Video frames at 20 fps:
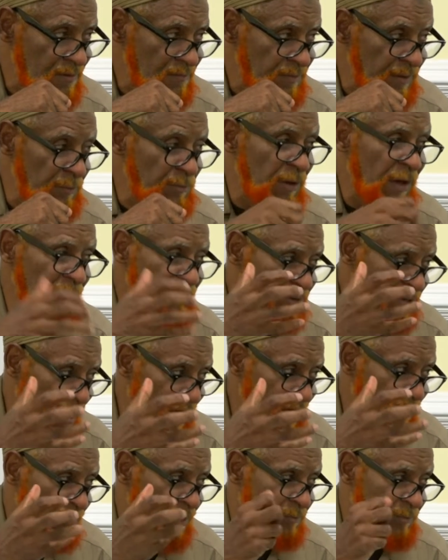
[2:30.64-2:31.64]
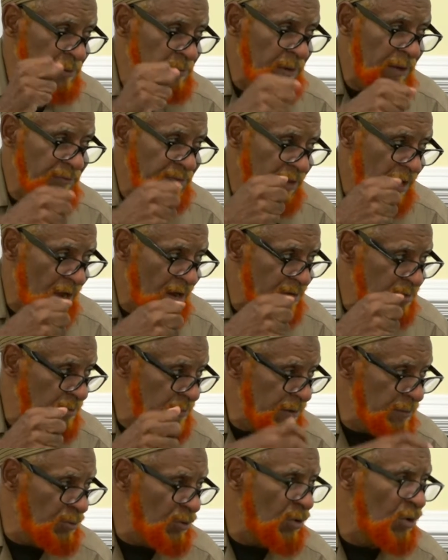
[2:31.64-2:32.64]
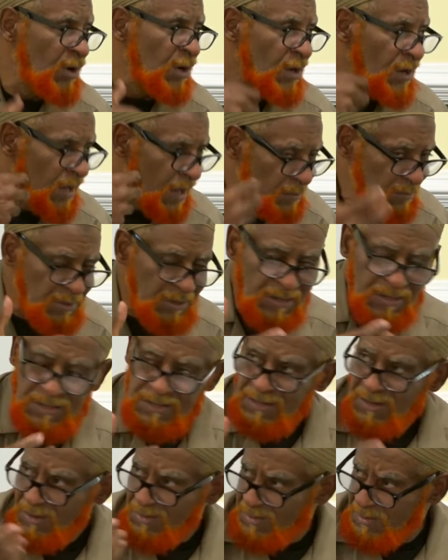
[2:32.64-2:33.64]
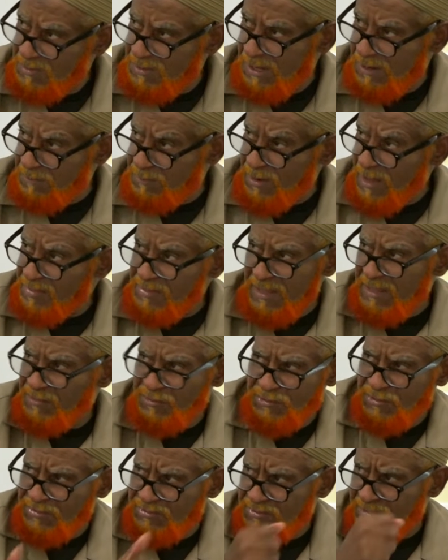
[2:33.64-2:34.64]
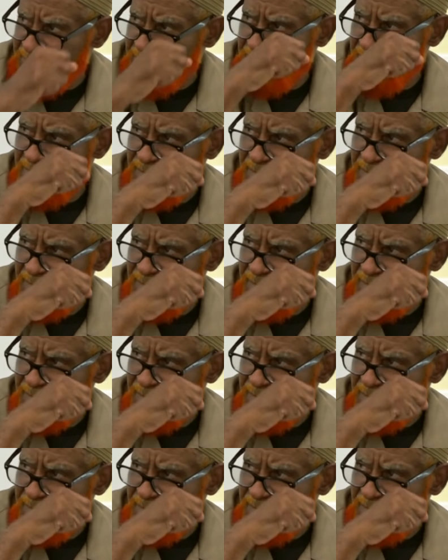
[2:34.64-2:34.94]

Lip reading: People have talked about, people have character, people, brother and sister.